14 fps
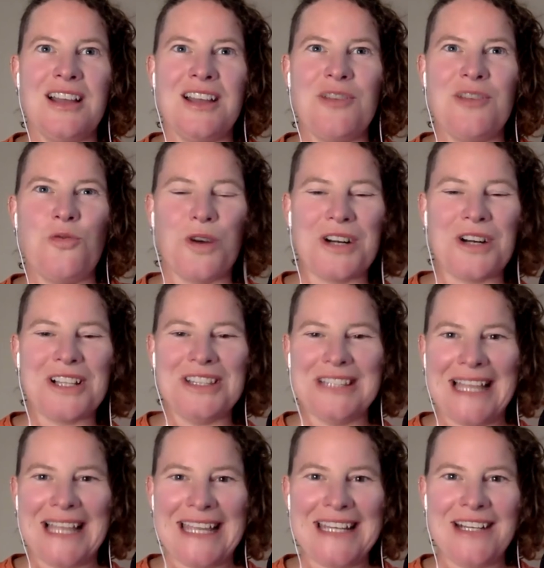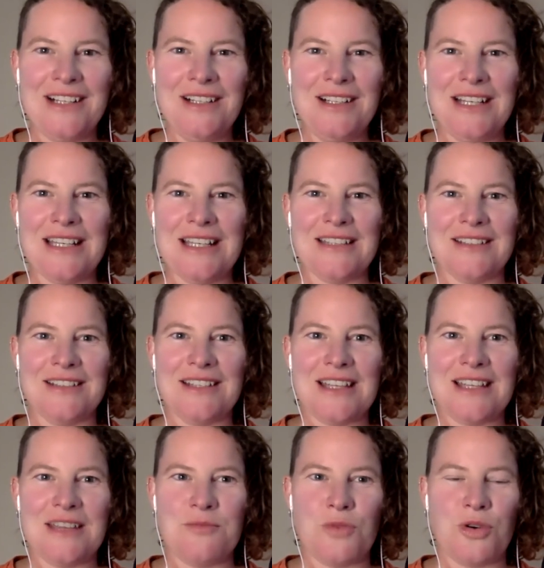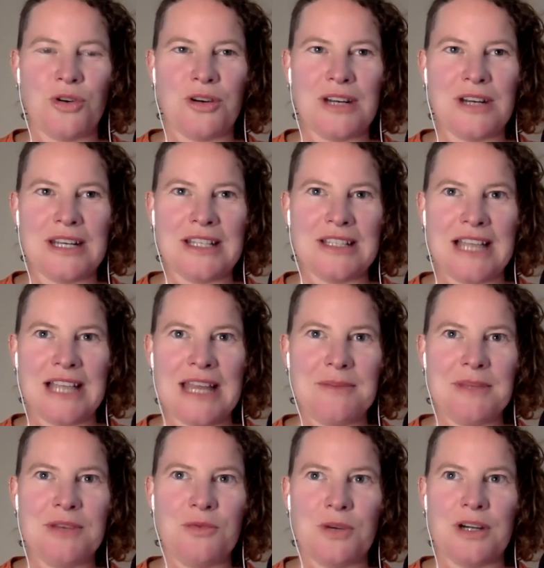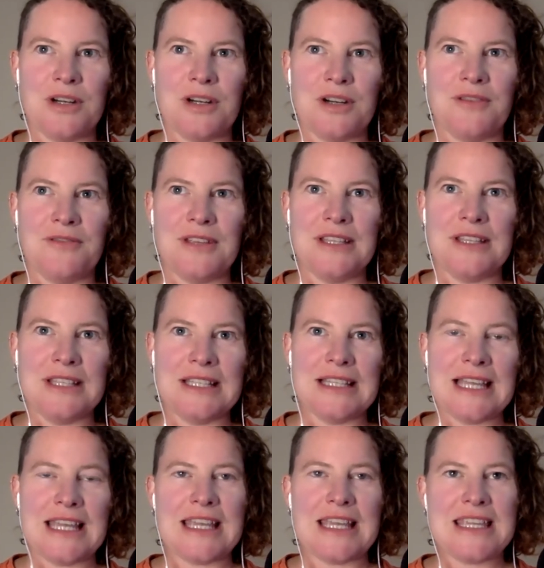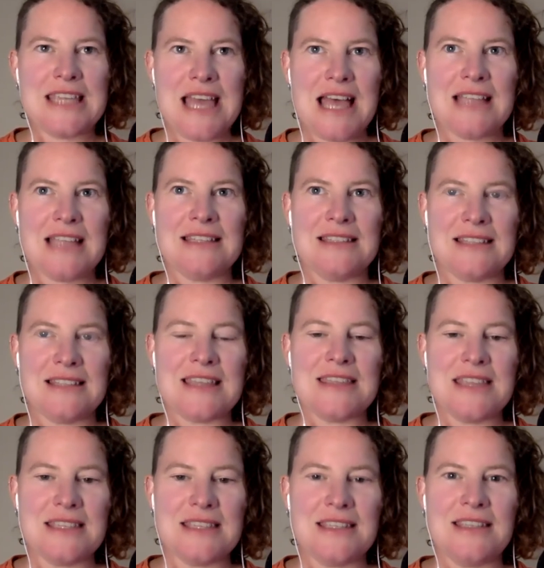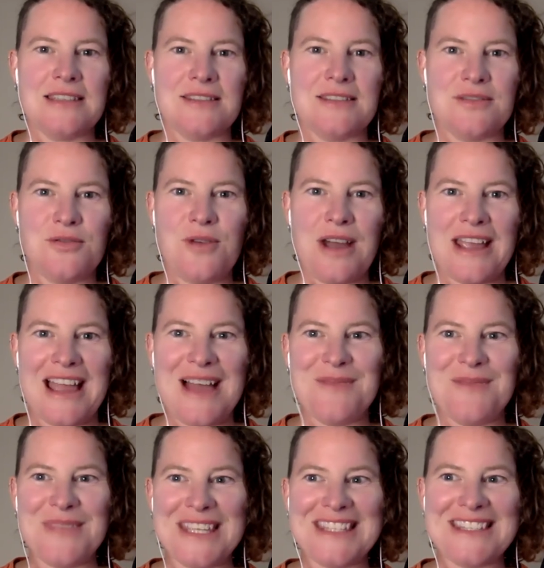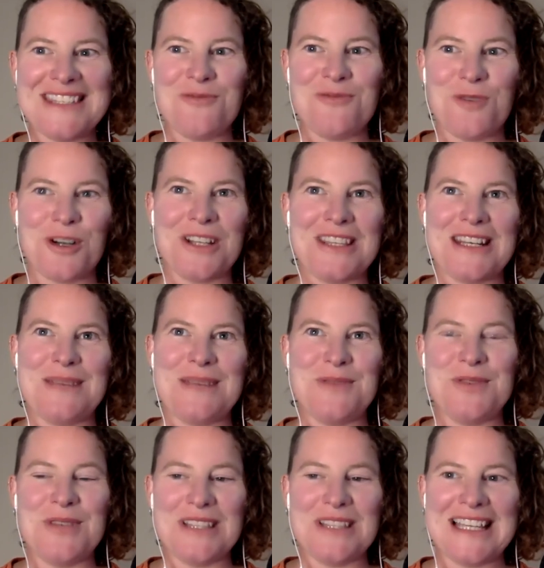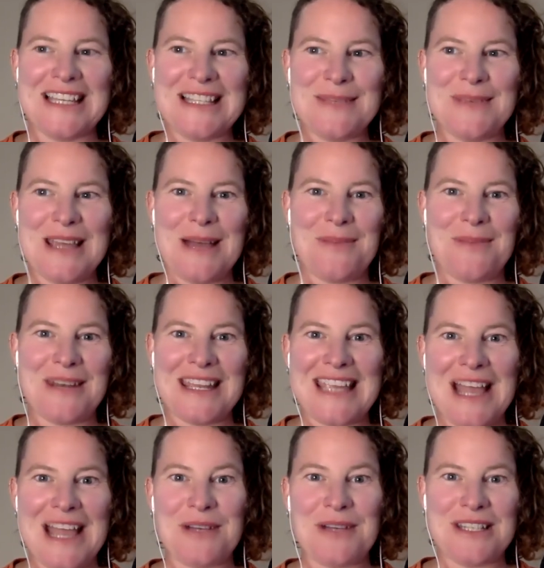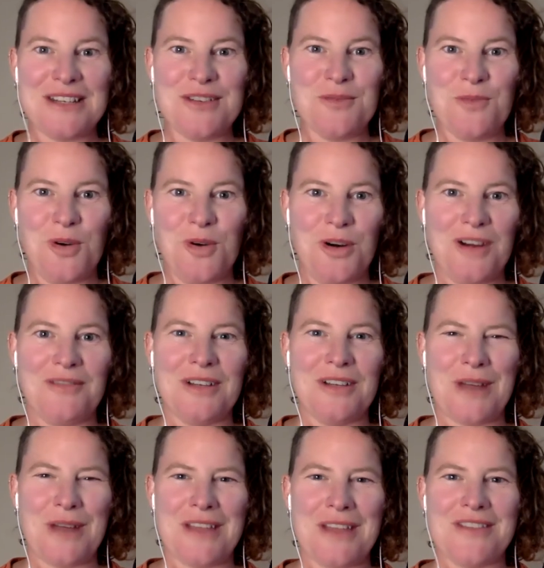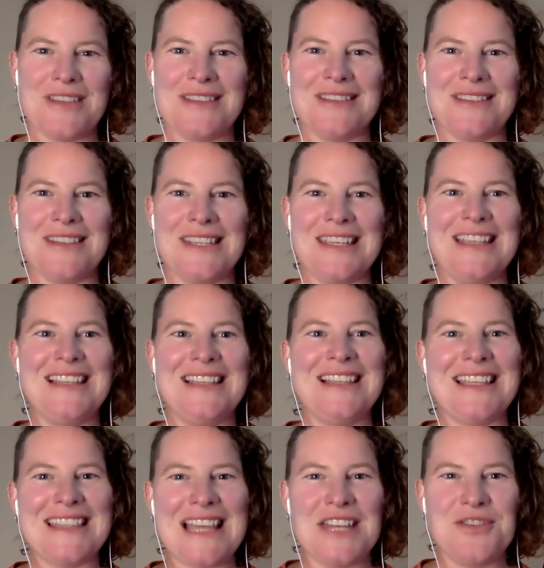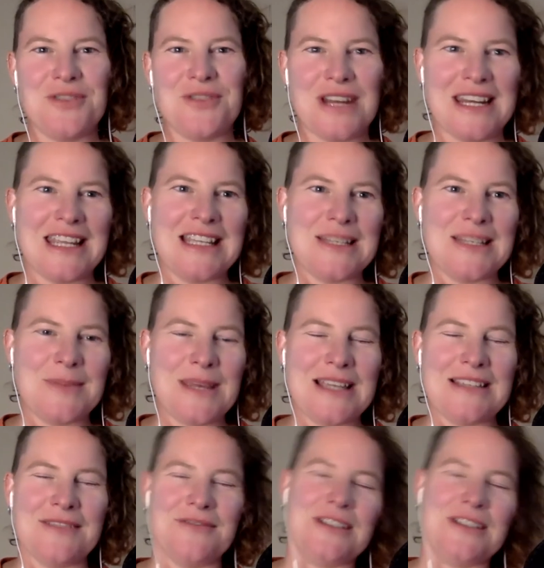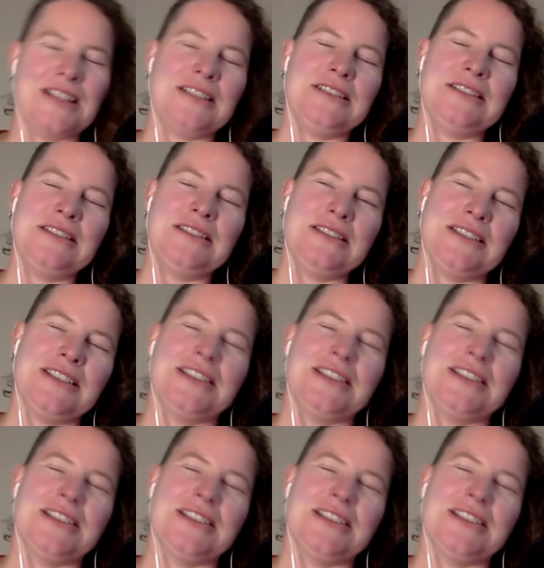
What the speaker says: work lighter and more in alignment where you're feeling like, yes, like this is who I am, this work that I'm doing lights me up and I can't wait to do more of it, rather than like that draining space of like, ugh,